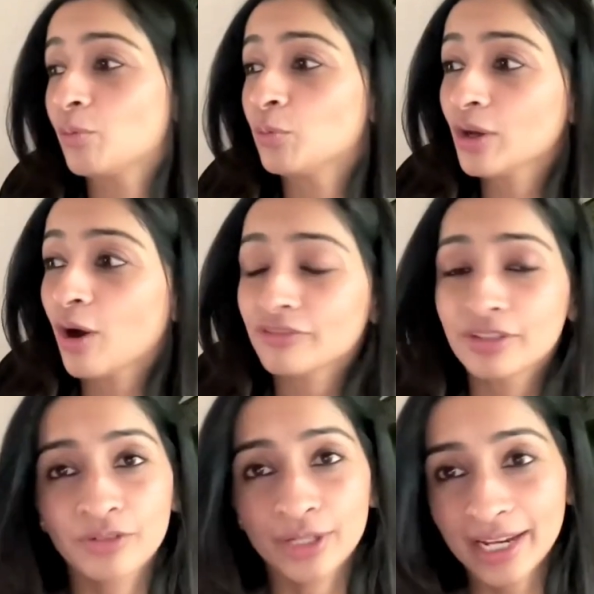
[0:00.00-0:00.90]
We
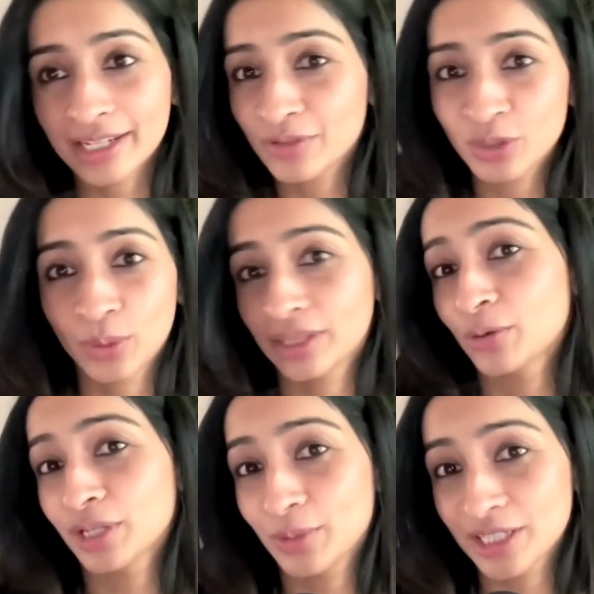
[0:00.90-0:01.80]
often forget, even though we're the
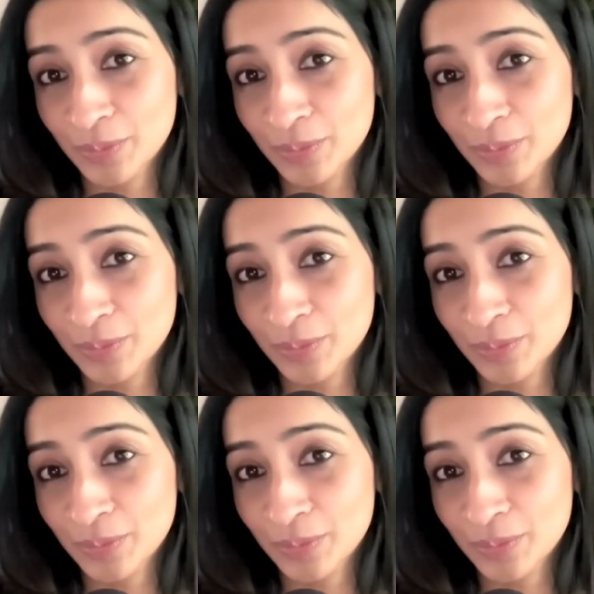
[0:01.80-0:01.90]
only one